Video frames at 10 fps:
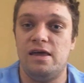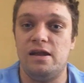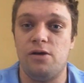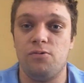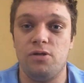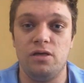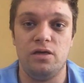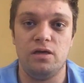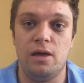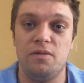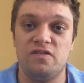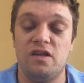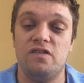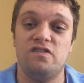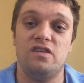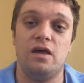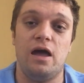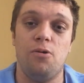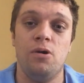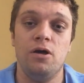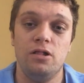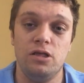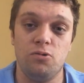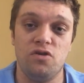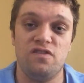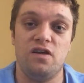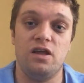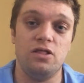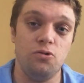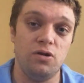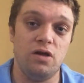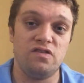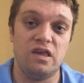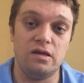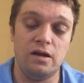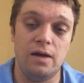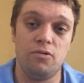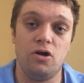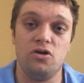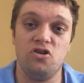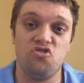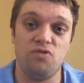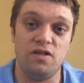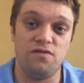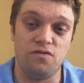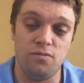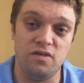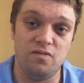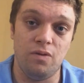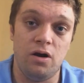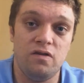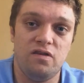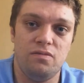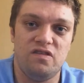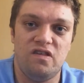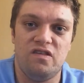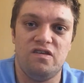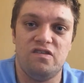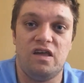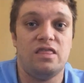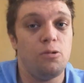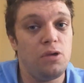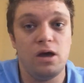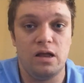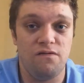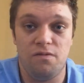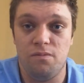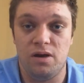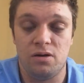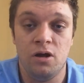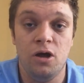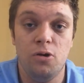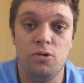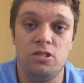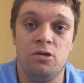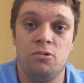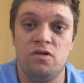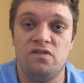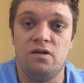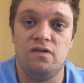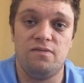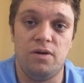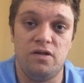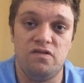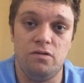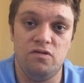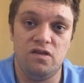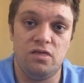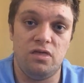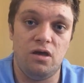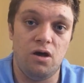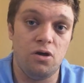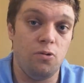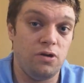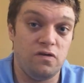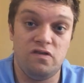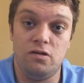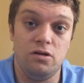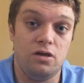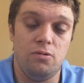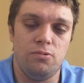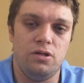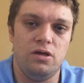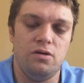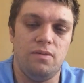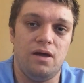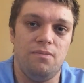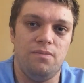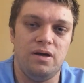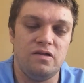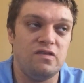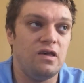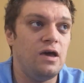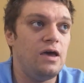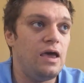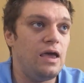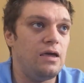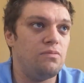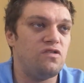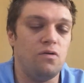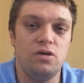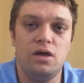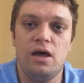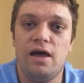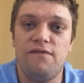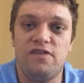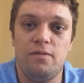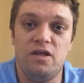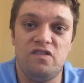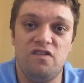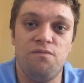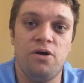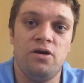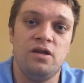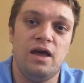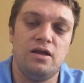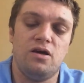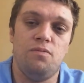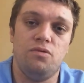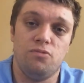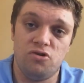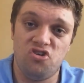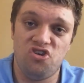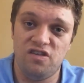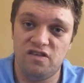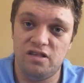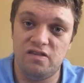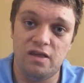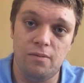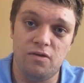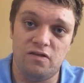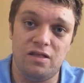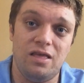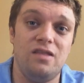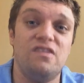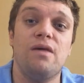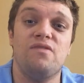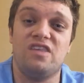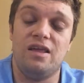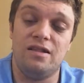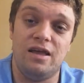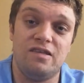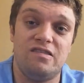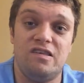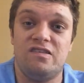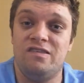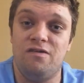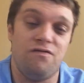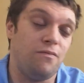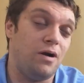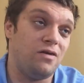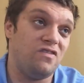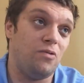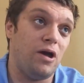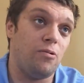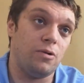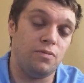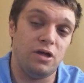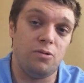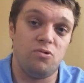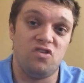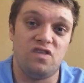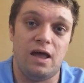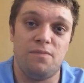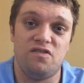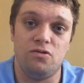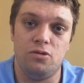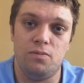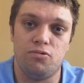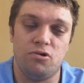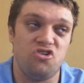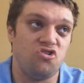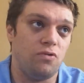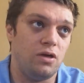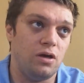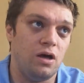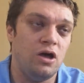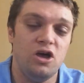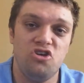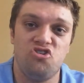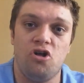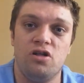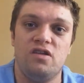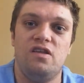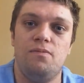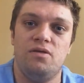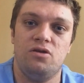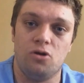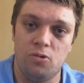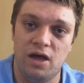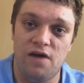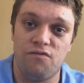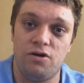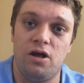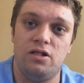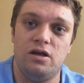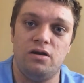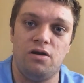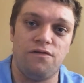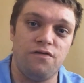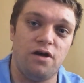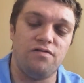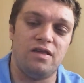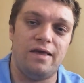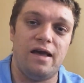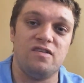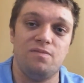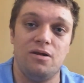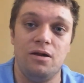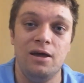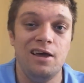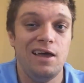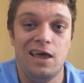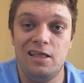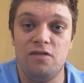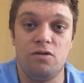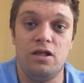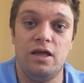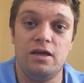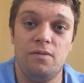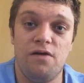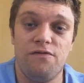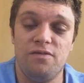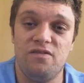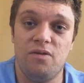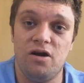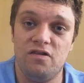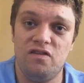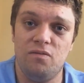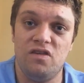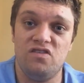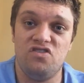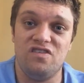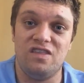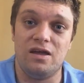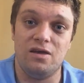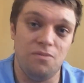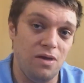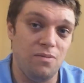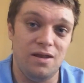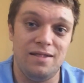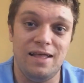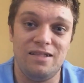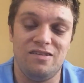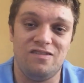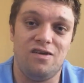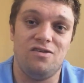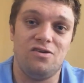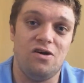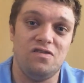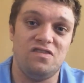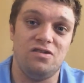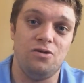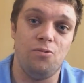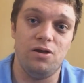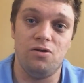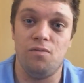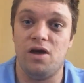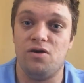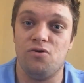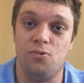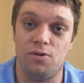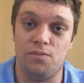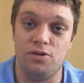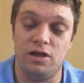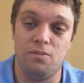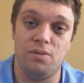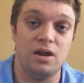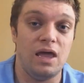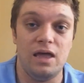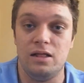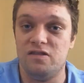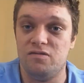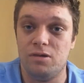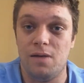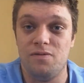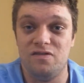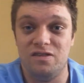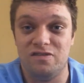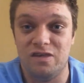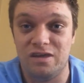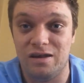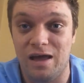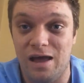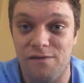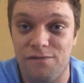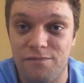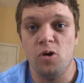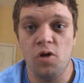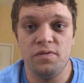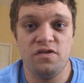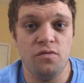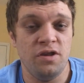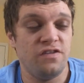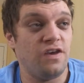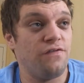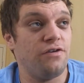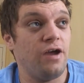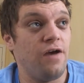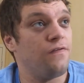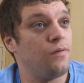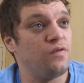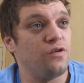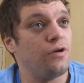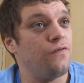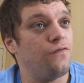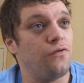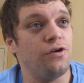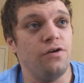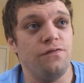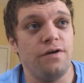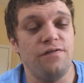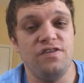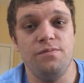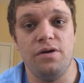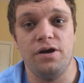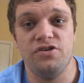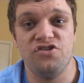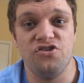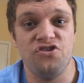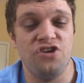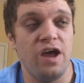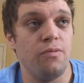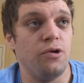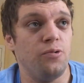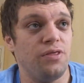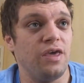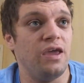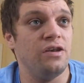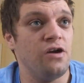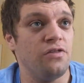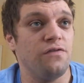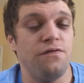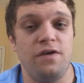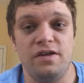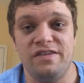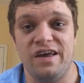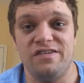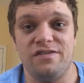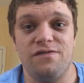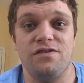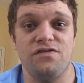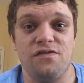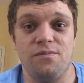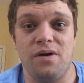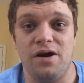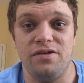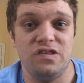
And I really am excited to see how Leroy Sané, Lewandowski, and Gnabry are going to transform this Bayern team this season, because I think we got even better with Leroy Sané despite us losing Thiago. We are still looking really good, man, but hey, it's only halftime. Let's see if Bayern can add a couple of more G's in this game, because I think this game is going to like 6-0 for Bayern, because the way how we're playing, we're just absolutely pressuring Schalke deep in their own half. We're not letting our foot off the gas pedal, and that's what I like about from this Bayern team, man. It's just that commitment and that desire to constantly win no matter who we're playing. But hey, let's see what happens in the second half. Well, 2 minutes after halftime, it's already 4-0 for FC Bayern. Serge Gnabry with another fantastic finish for Bayern.